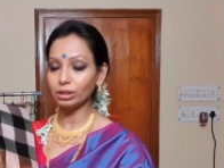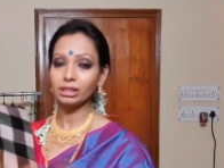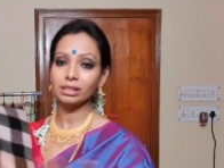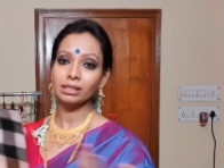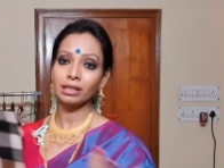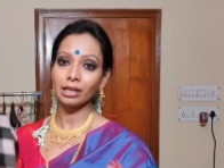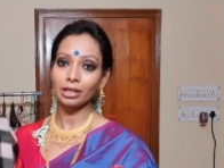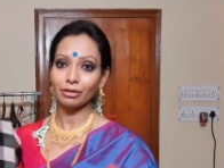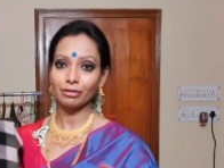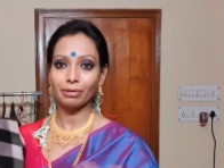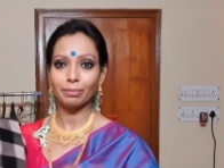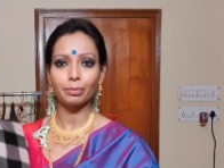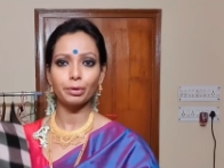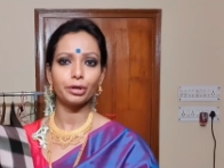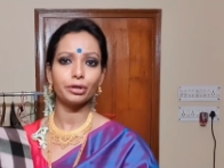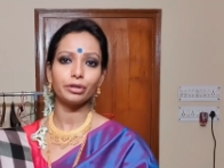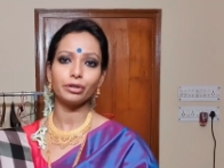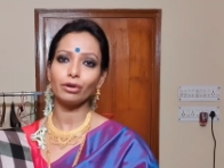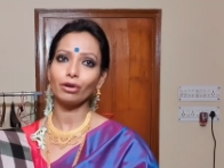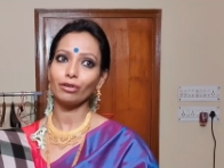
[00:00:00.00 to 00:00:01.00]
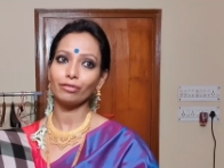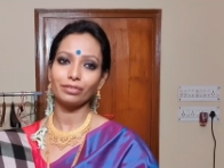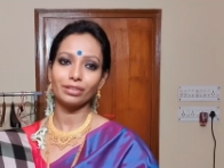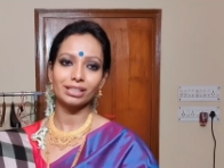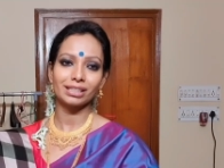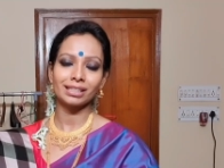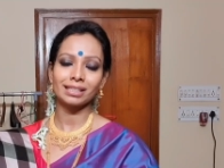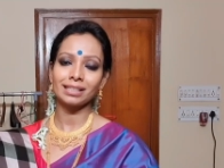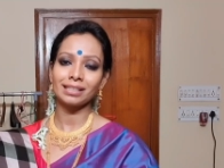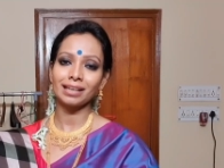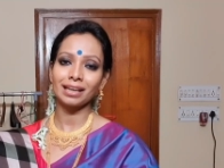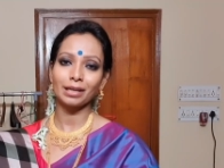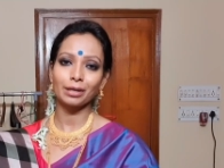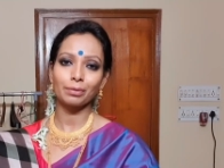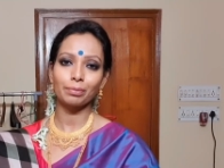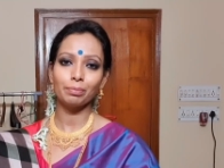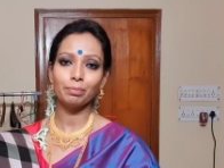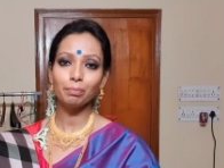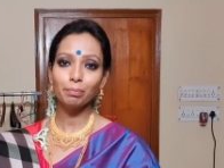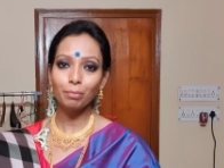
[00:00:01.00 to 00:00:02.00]
This kind of embroidery, obviously, like
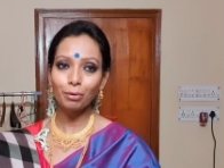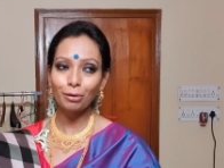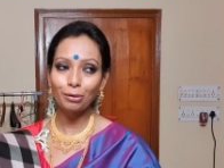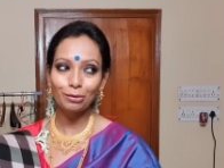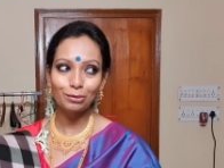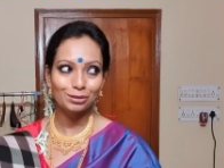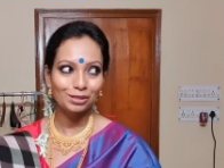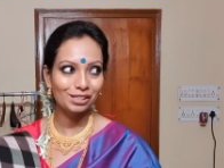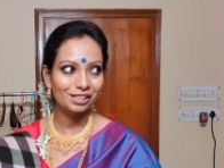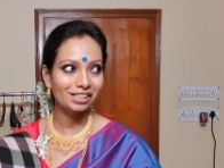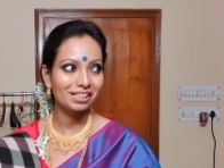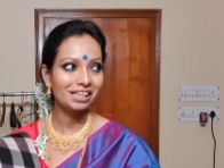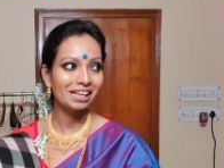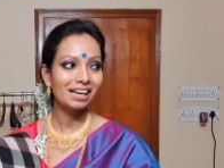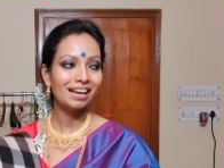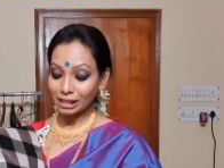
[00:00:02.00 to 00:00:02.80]
most